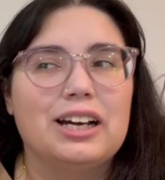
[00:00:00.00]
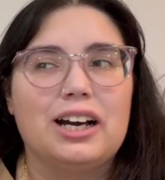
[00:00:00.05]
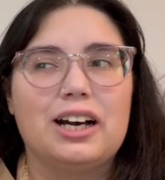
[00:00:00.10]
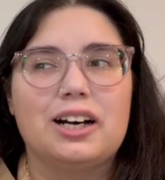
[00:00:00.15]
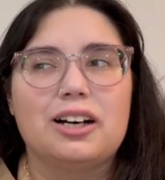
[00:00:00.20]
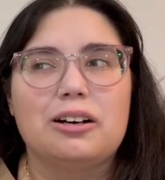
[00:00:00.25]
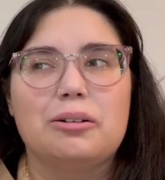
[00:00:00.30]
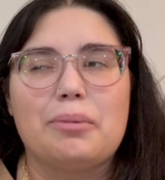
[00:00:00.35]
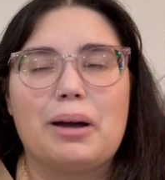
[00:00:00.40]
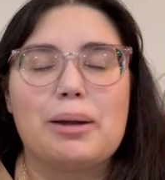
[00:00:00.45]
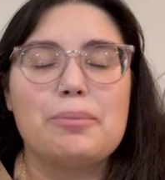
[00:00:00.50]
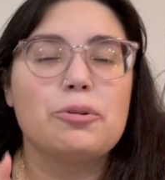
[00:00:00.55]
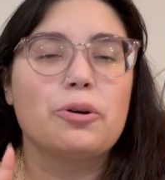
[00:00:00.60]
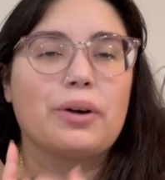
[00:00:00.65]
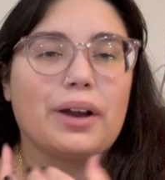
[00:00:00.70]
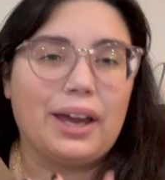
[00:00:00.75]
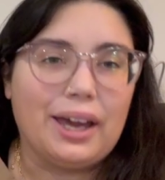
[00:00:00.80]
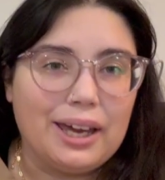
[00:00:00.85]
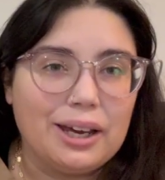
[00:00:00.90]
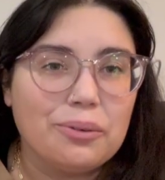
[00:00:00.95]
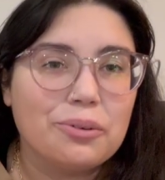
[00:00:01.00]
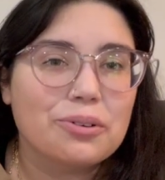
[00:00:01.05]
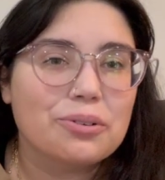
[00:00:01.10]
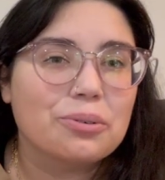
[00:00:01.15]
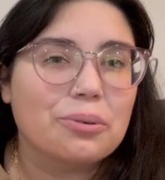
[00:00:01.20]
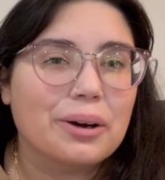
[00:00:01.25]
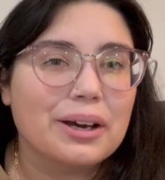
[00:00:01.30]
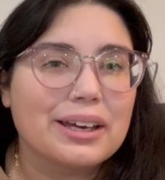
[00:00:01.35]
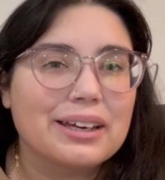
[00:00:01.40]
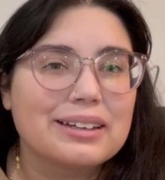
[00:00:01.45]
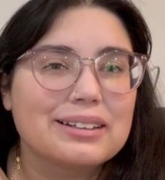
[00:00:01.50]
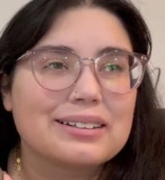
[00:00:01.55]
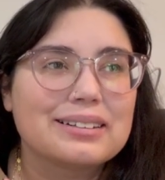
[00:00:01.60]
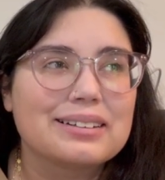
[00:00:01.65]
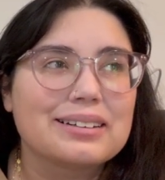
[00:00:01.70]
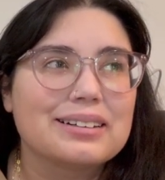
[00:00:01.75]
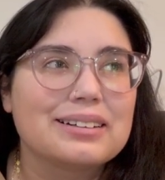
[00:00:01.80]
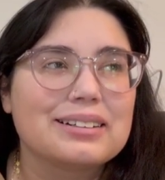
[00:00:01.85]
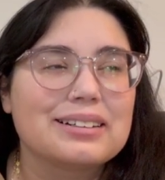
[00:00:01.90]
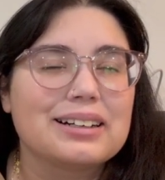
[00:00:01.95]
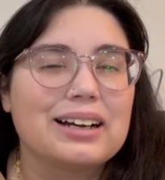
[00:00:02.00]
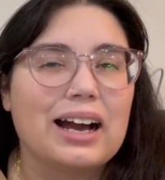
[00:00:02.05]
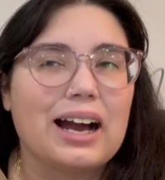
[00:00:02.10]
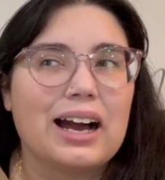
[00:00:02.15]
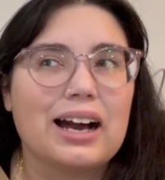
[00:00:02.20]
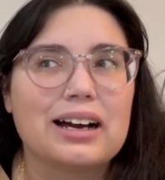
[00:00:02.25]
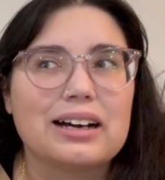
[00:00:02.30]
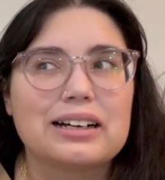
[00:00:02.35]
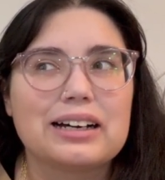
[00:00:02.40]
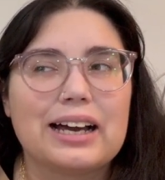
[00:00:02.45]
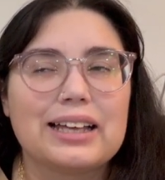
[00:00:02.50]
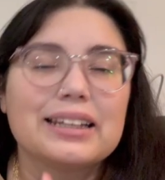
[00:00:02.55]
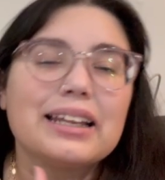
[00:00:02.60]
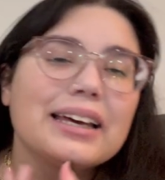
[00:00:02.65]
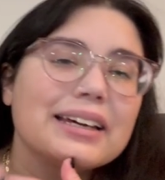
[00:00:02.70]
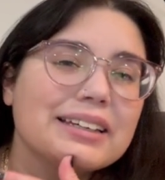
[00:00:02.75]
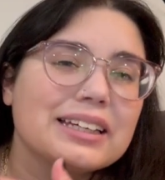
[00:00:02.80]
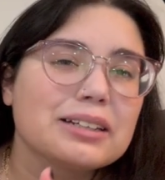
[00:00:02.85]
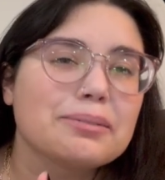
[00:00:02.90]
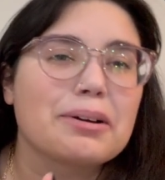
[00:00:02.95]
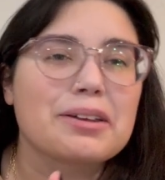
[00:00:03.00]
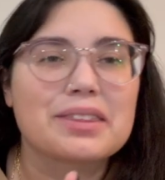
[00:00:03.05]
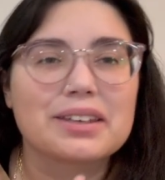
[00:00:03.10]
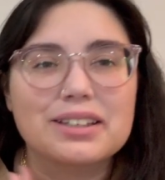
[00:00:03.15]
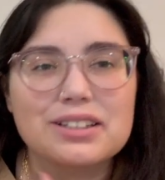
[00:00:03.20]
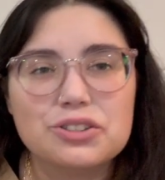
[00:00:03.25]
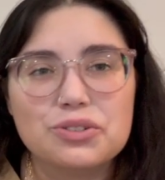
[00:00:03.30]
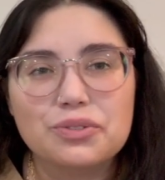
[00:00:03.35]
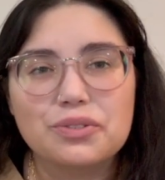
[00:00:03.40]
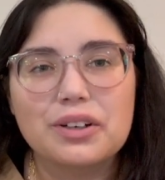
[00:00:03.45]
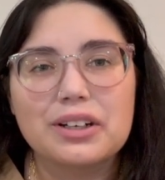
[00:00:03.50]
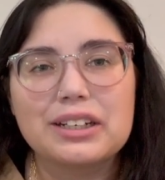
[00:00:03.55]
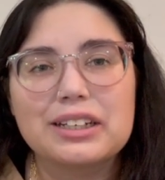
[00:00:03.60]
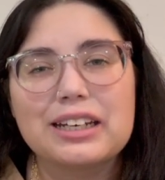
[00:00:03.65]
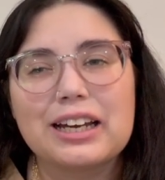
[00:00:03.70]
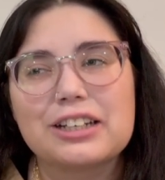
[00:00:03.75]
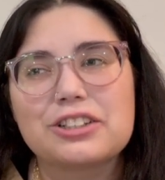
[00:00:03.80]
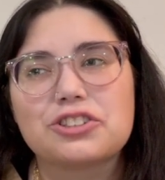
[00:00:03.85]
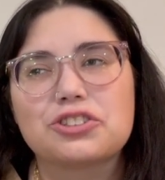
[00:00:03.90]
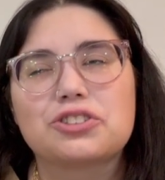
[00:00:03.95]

I'm okay with Wayne. I like him. I think he's funny.